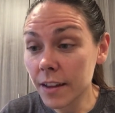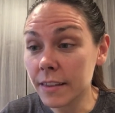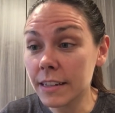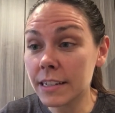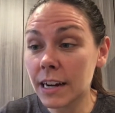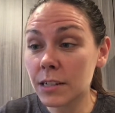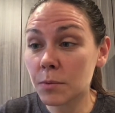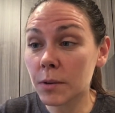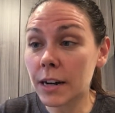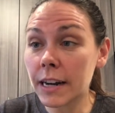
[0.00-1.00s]
these guys
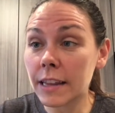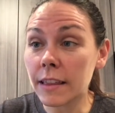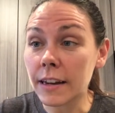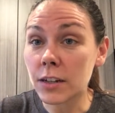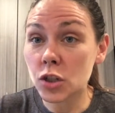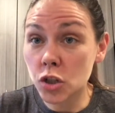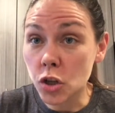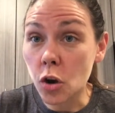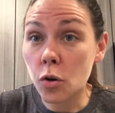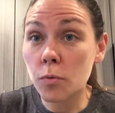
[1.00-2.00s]
were getting like
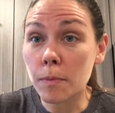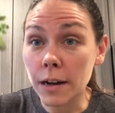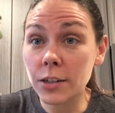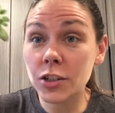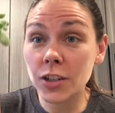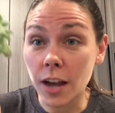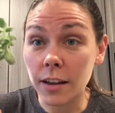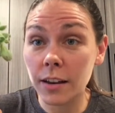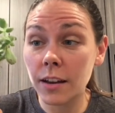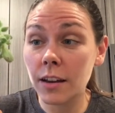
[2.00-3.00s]
so much
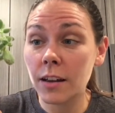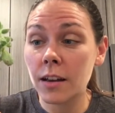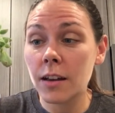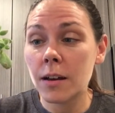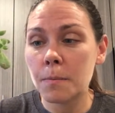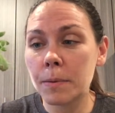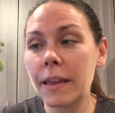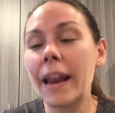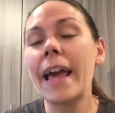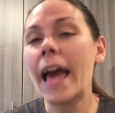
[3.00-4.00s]
sun, but
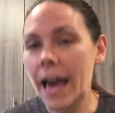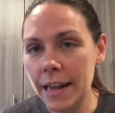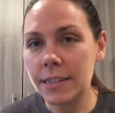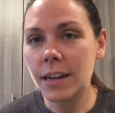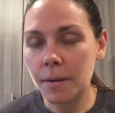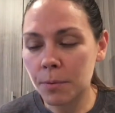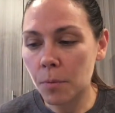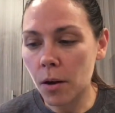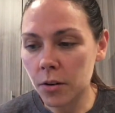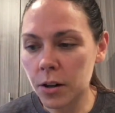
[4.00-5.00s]
then I had to up the
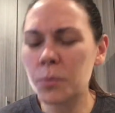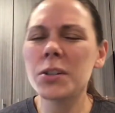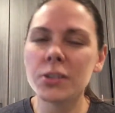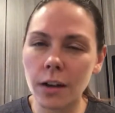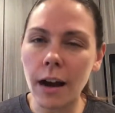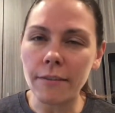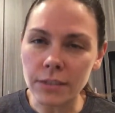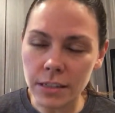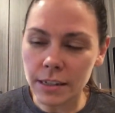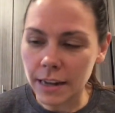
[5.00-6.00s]
watering, which
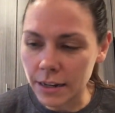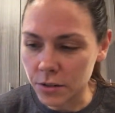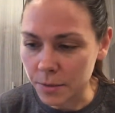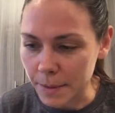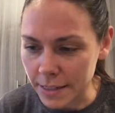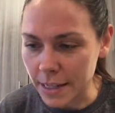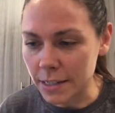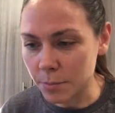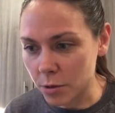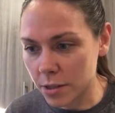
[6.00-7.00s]
obviously naturally made
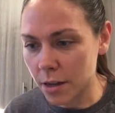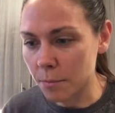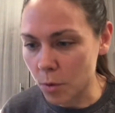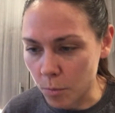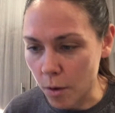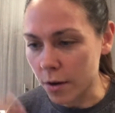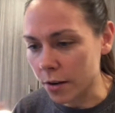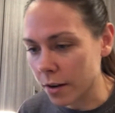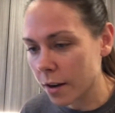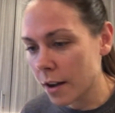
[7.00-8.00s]
sense. More sun, more water,